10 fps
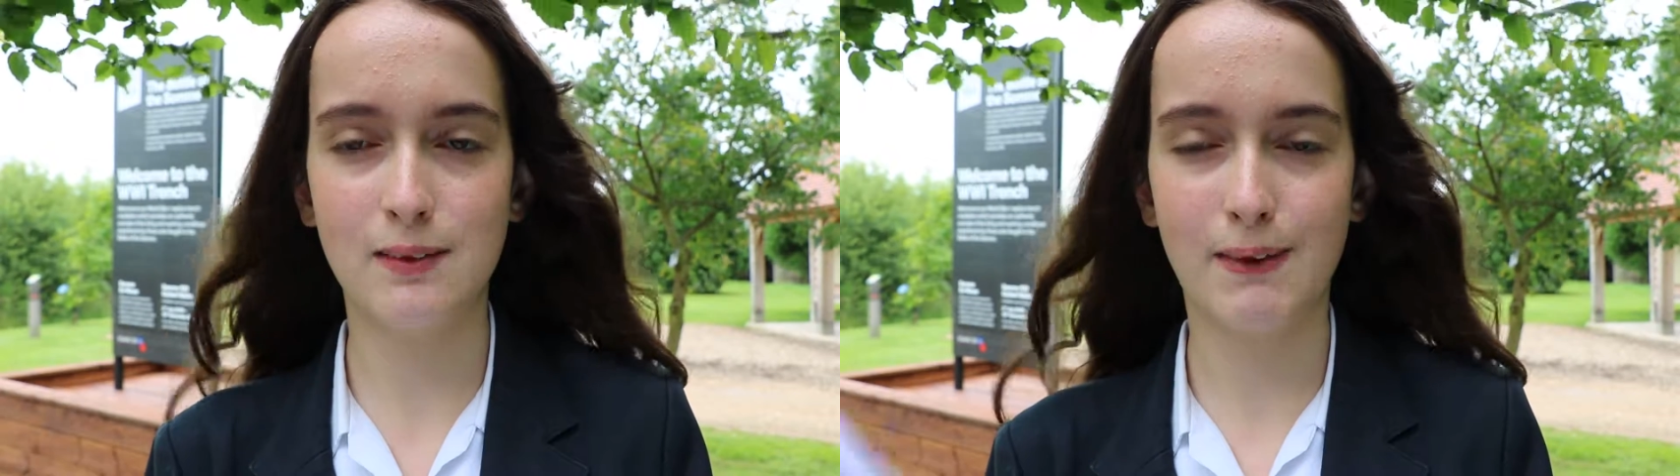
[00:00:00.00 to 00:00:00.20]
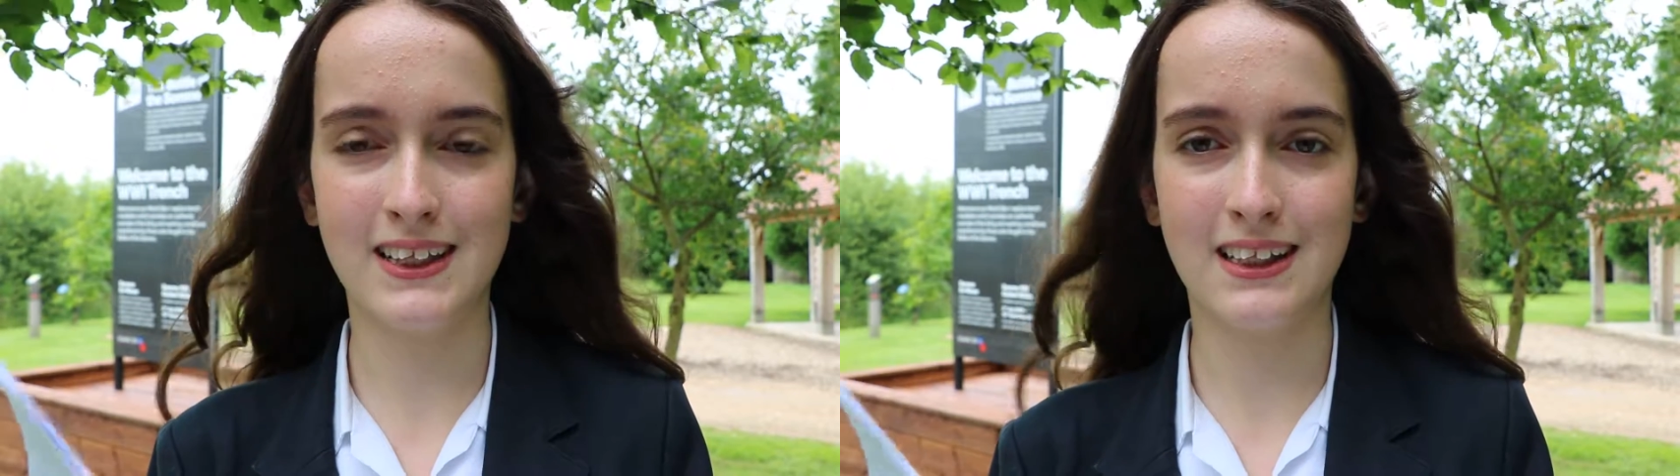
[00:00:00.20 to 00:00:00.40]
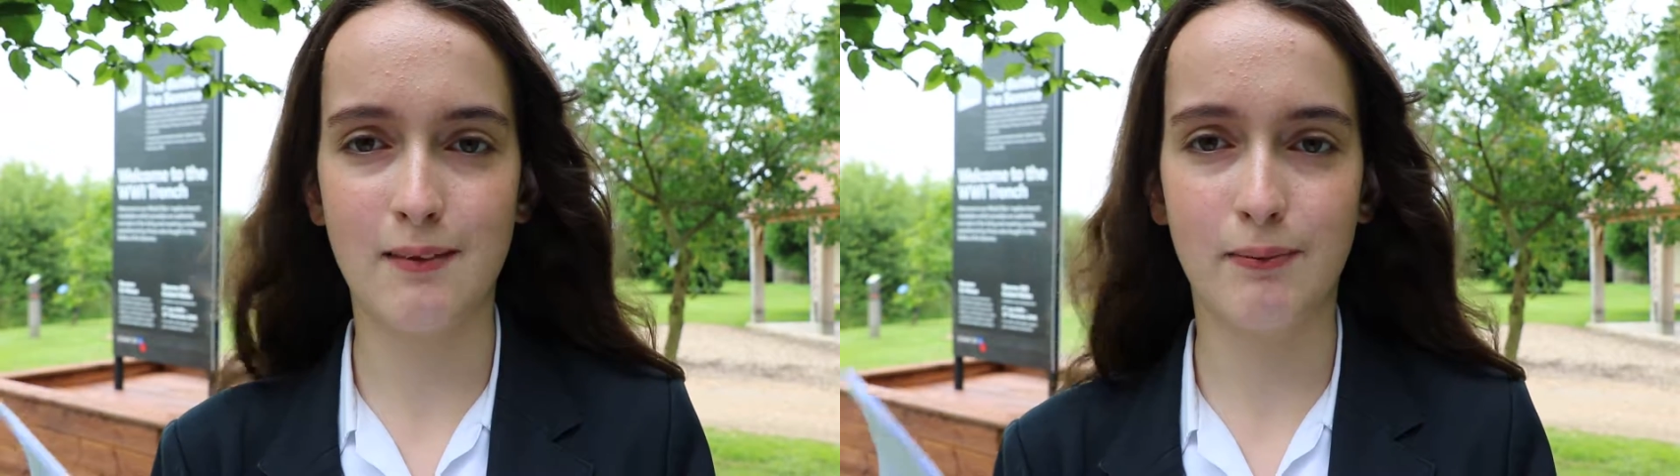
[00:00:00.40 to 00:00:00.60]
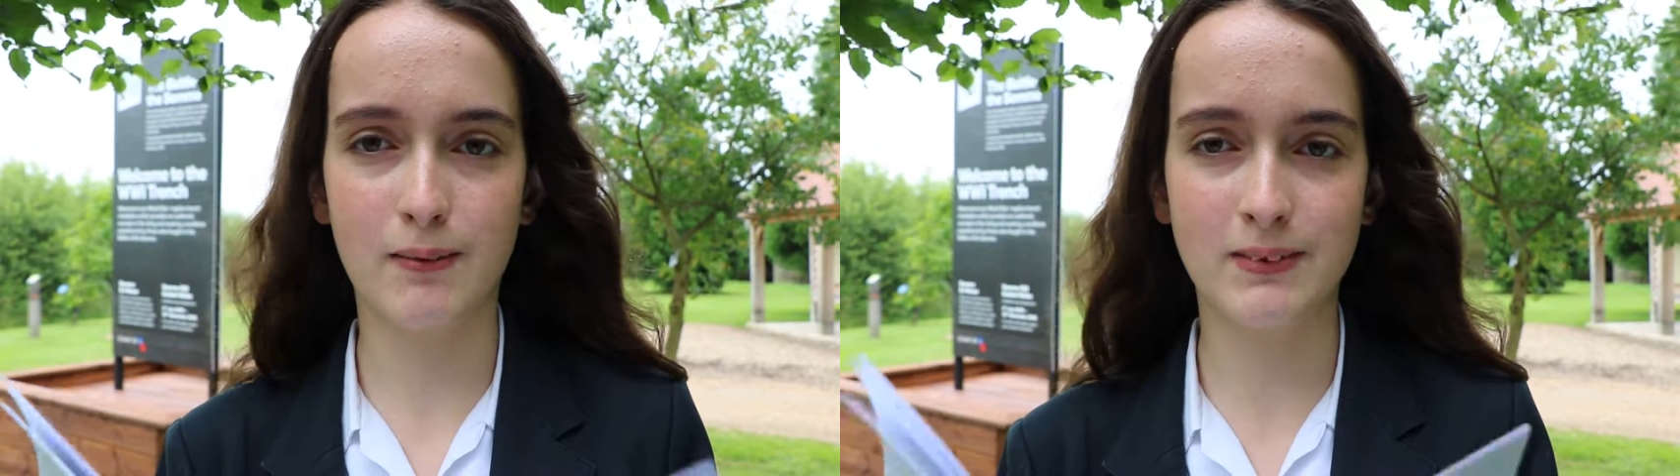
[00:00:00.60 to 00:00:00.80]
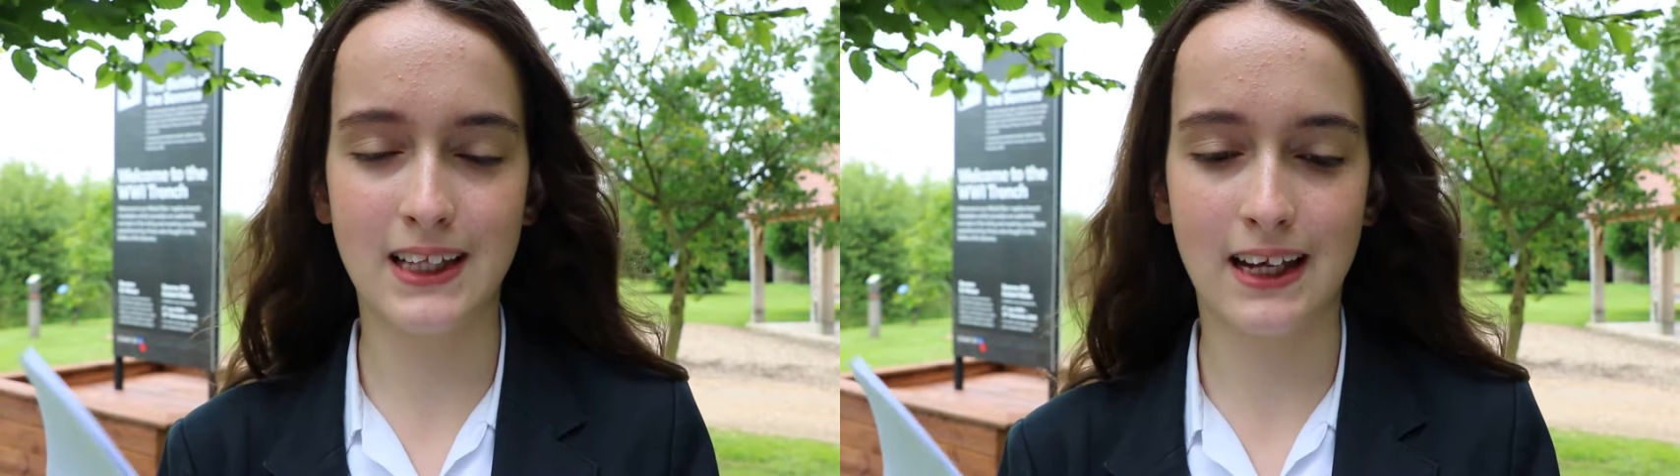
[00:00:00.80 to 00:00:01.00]
shoot back to their
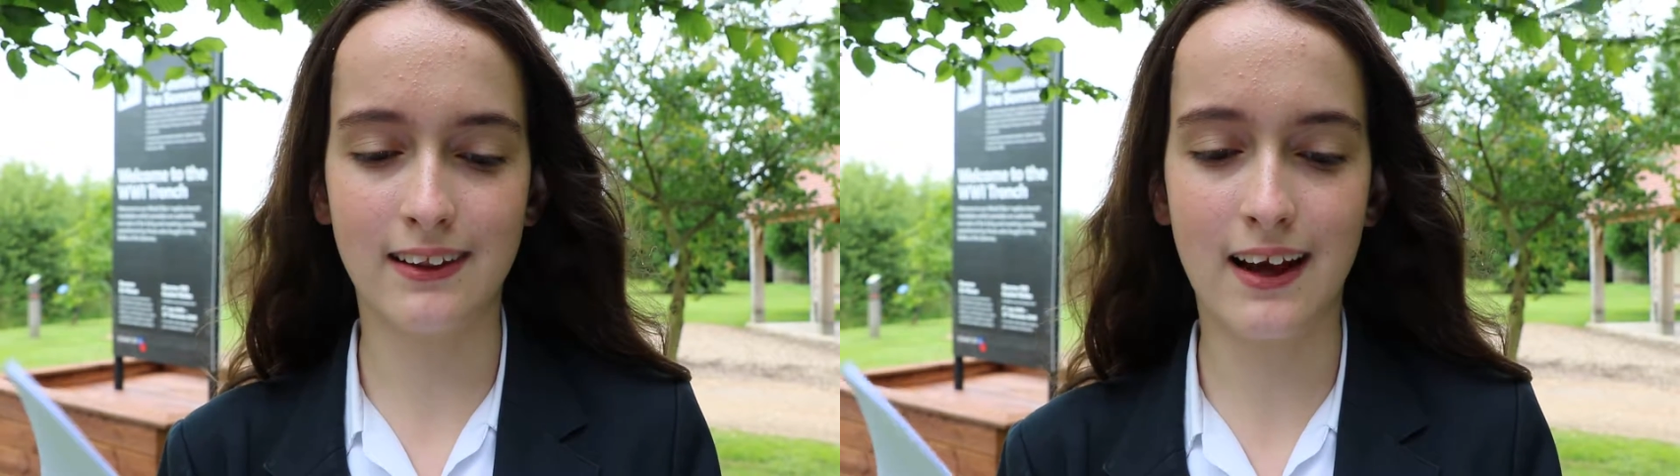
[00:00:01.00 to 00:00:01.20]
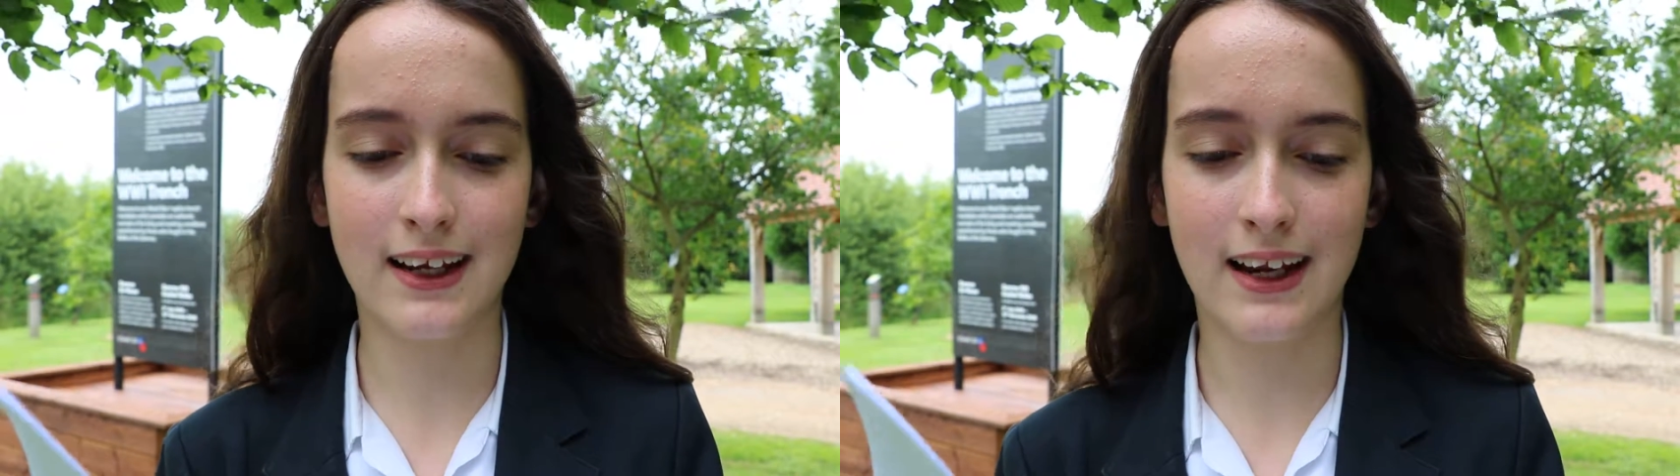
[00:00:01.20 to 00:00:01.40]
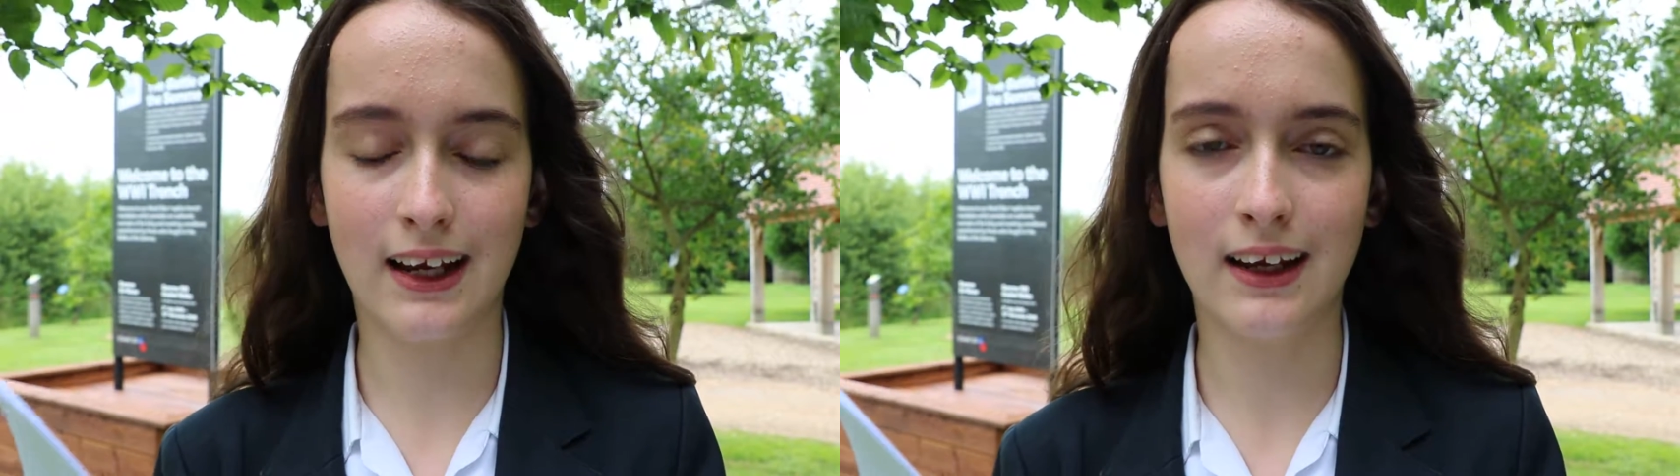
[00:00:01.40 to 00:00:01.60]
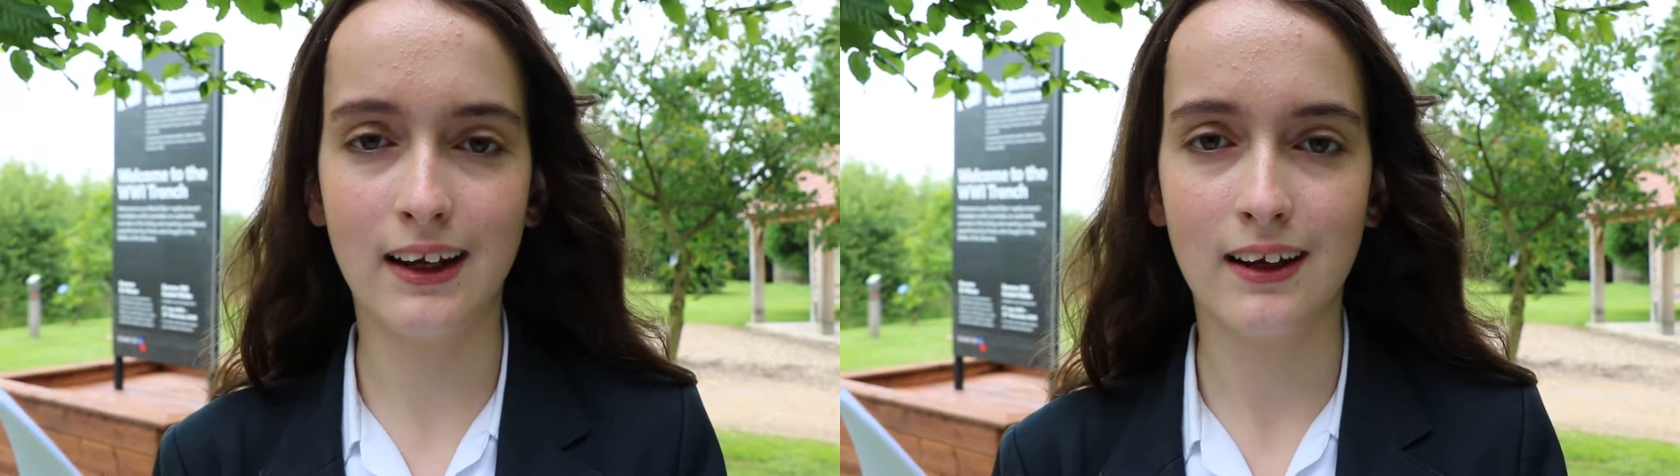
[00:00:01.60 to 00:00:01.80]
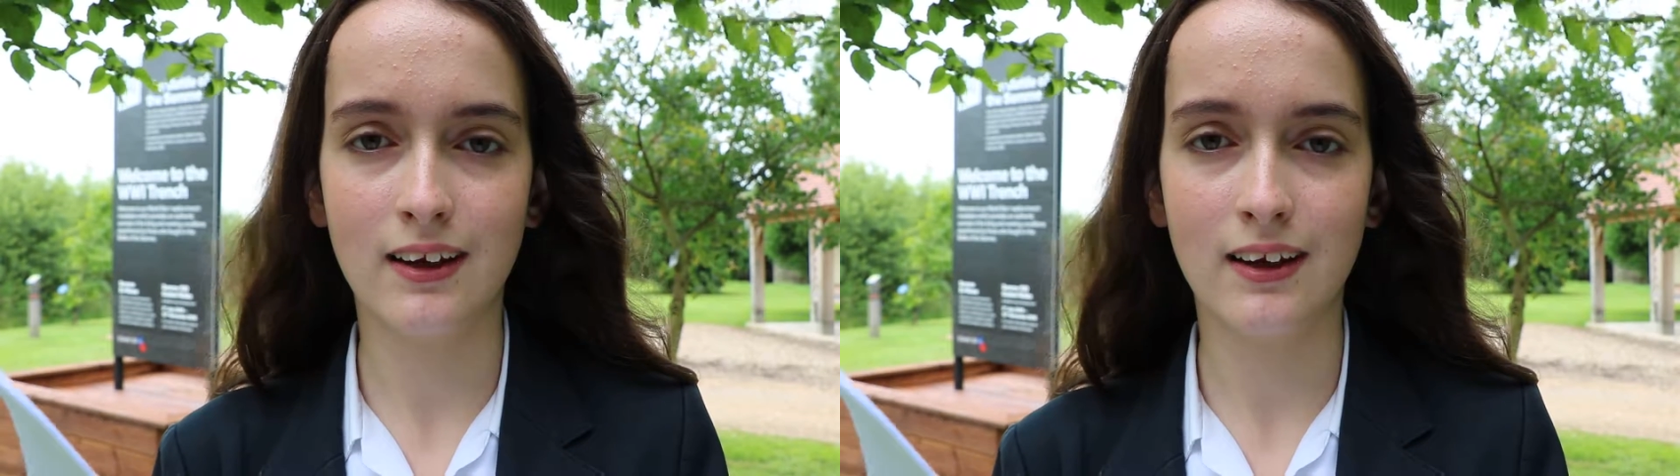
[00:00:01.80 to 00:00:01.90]
bombs like lightning,